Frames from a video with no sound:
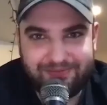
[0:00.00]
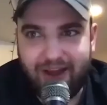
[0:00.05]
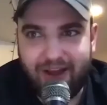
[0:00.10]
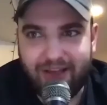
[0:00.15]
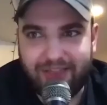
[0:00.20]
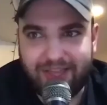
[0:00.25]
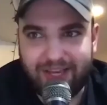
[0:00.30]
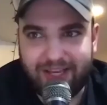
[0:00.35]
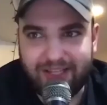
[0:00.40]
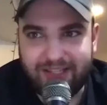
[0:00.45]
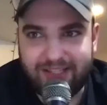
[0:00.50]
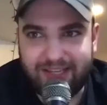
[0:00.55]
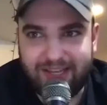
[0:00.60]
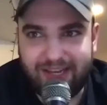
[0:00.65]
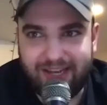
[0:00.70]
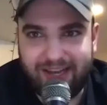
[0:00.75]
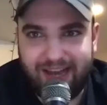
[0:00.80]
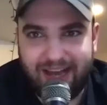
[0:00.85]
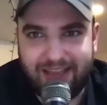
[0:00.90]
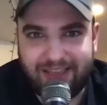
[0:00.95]
I think there's
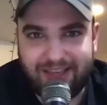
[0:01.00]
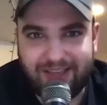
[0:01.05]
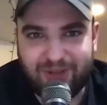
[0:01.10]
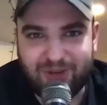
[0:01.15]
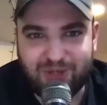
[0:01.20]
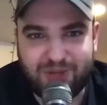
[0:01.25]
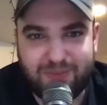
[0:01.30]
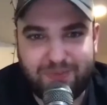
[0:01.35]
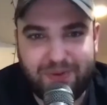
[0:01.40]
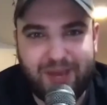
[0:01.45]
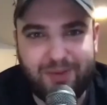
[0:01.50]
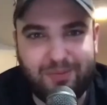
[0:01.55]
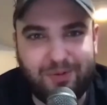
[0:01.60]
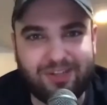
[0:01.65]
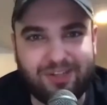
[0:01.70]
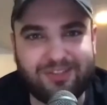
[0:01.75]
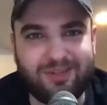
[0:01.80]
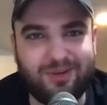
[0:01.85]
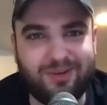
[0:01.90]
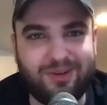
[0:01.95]
a
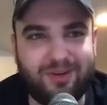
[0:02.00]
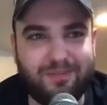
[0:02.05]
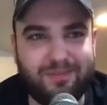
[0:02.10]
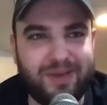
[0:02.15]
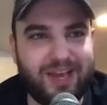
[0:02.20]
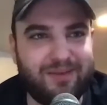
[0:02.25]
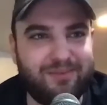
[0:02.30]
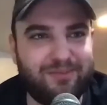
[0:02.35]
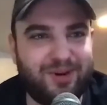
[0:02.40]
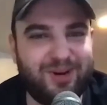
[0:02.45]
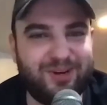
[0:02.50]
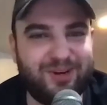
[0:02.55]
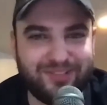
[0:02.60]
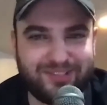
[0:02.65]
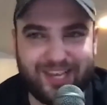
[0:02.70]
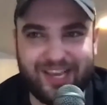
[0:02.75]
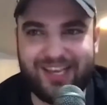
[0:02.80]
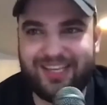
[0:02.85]
paywall to it on Bang Bros.